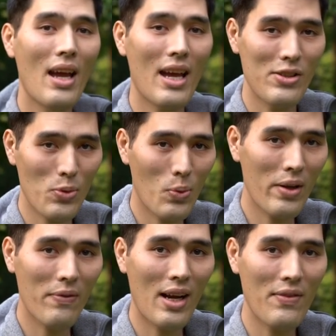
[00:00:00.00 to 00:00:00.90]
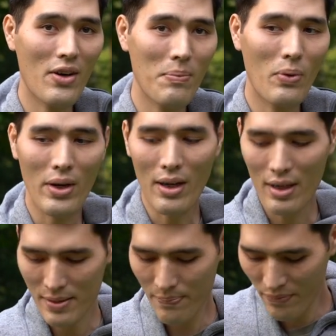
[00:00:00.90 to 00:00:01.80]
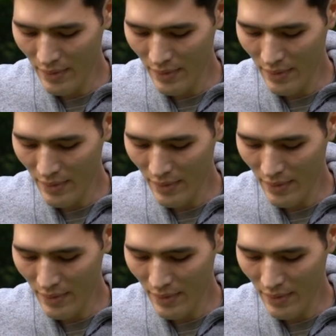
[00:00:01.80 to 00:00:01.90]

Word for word: a 25 yard point on